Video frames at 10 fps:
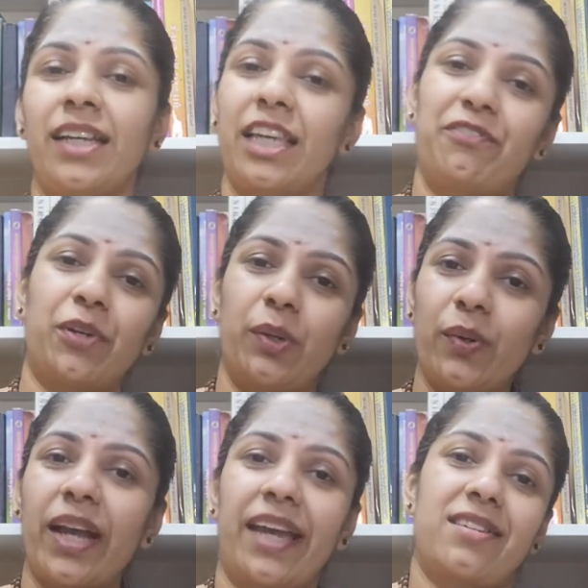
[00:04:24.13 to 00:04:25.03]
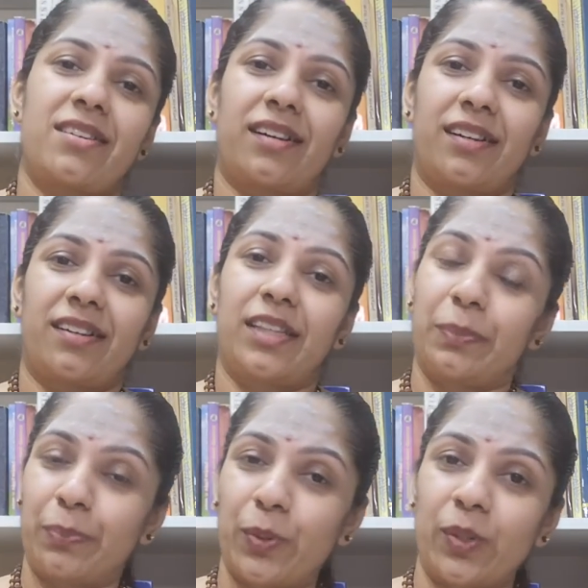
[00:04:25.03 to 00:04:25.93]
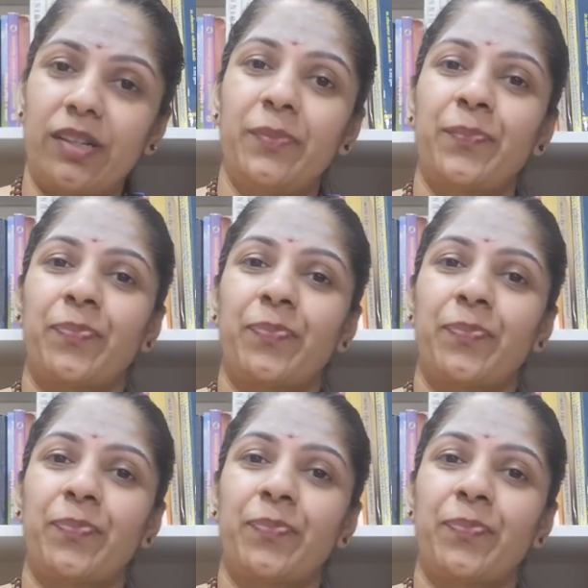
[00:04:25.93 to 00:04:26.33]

if you look at the bull,